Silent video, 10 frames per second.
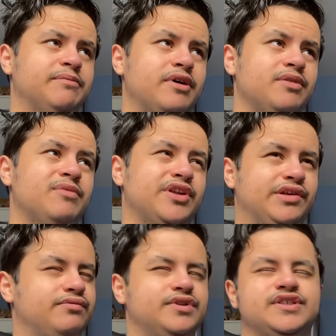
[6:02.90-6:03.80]
amount of money,
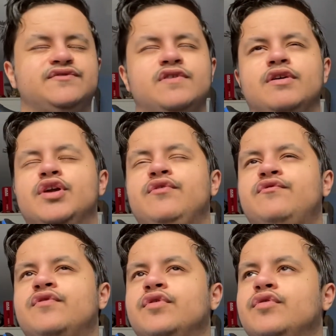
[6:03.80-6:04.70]
which is fair
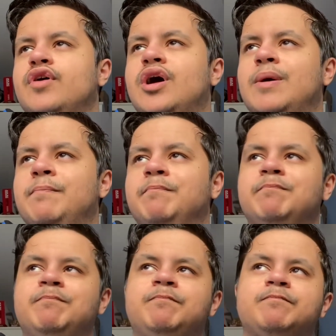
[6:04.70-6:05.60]
enough. I'm
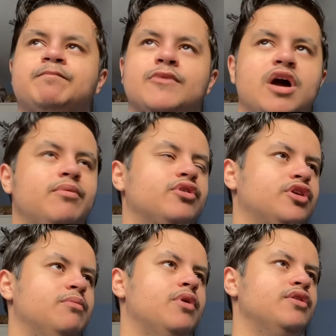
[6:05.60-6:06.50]
not going
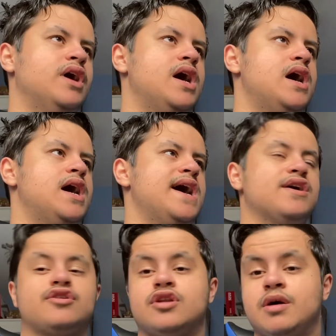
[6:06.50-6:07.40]
to moan at a
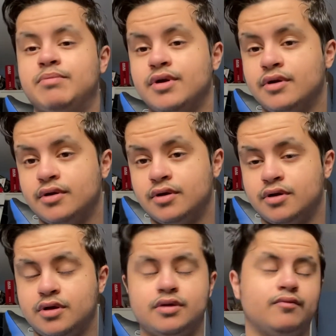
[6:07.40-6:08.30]
club.
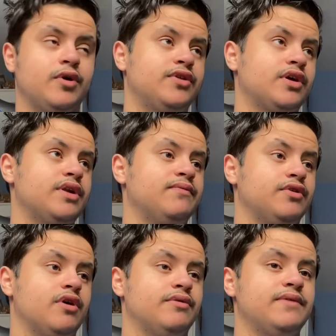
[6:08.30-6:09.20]
One thing I'll never
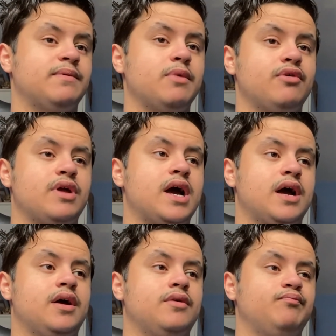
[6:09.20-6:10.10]
do, I'll never moan
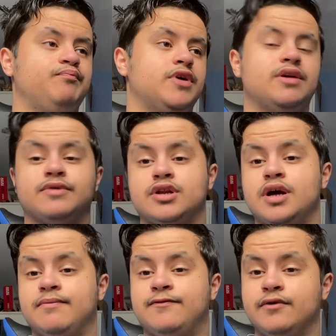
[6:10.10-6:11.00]
at another
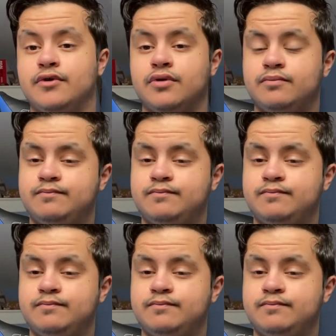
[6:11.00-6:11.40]
club for